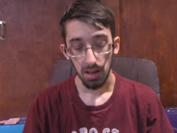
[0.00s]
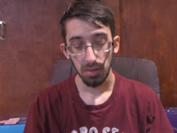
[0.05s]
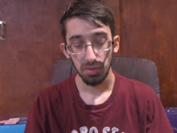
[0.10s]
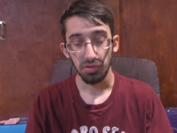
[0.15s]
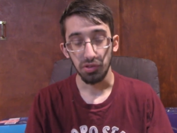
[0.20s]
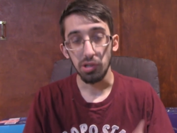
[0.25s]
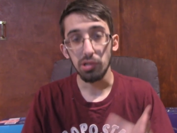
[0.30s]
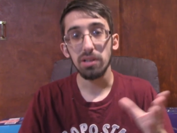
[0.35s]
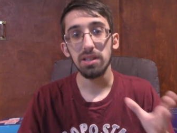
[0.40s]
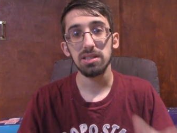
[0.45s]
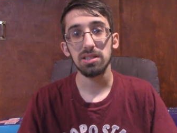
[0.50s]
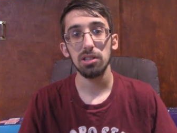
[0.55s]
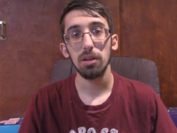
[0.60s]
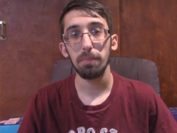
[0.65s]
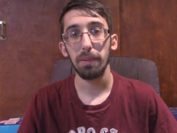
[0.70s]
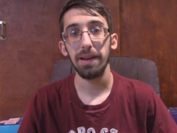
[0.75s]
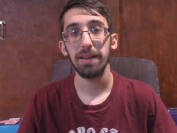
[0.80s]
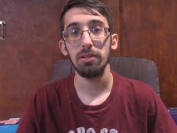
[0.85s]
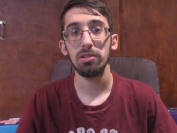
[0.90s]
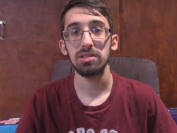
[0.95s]
you can still
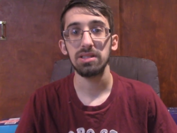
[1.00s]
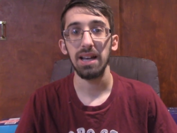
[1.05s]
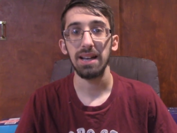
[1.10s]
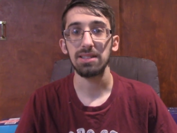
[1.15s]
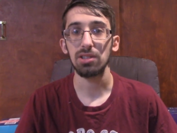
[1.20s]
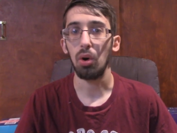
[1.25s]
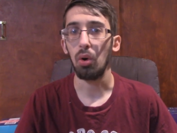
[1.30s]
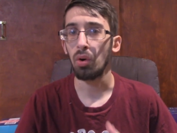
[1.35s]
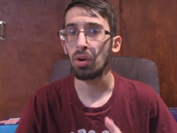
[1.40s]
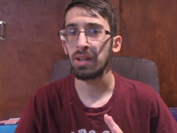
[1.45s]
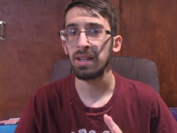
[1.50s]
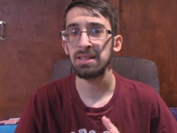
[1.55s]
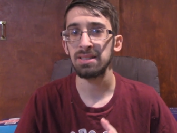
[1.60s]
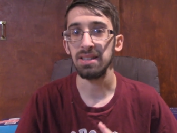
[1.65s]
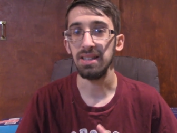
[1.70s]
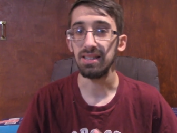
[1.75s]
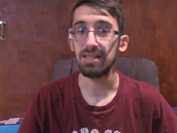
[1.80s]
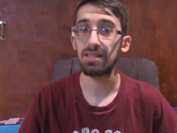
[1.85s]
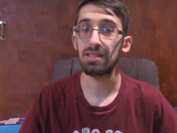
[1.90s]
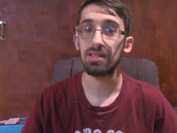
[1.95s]
play those decks. Orcust
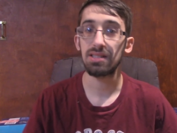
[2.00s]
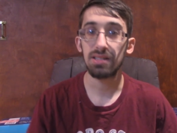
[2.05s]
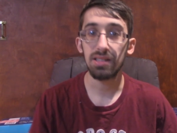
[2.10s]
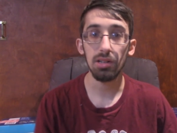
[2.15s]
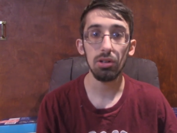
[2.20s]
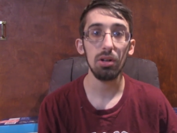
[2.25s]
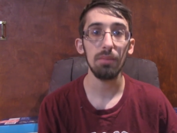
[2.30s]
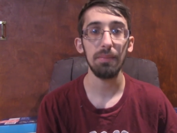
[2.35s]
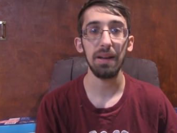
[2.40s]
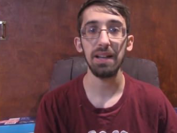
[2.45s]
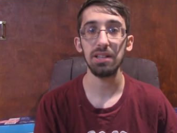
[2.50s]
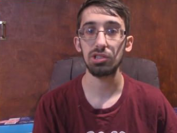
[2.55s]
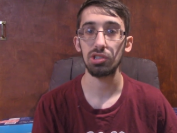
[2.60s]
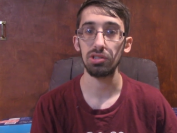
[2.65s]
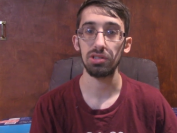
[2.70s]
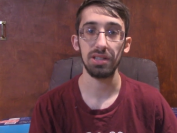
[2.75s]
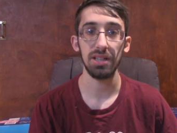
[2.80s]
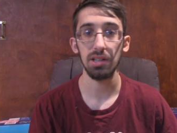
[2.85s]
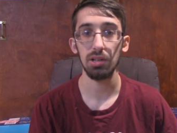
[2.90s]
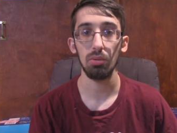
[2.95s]
is still a major
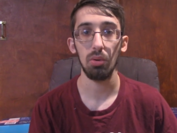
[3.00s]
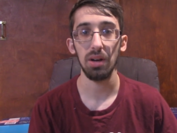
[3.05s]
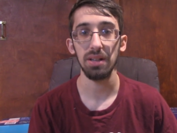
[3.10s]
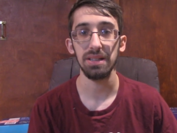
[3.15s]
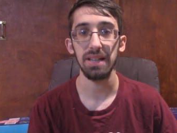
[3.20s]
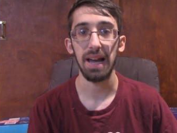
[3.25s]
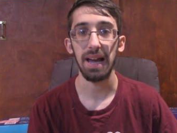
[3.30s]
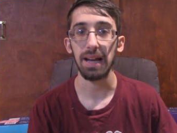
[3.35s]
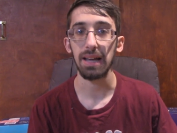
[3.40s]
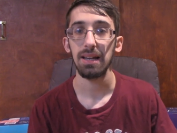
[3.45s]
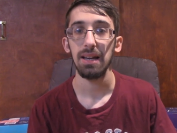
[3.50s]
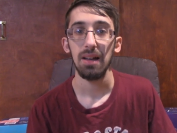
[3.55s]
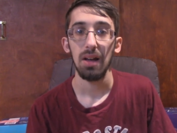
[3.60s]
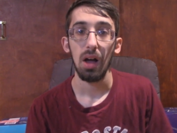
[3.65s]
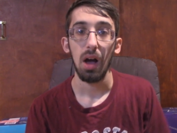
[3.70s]
tier 1 deck.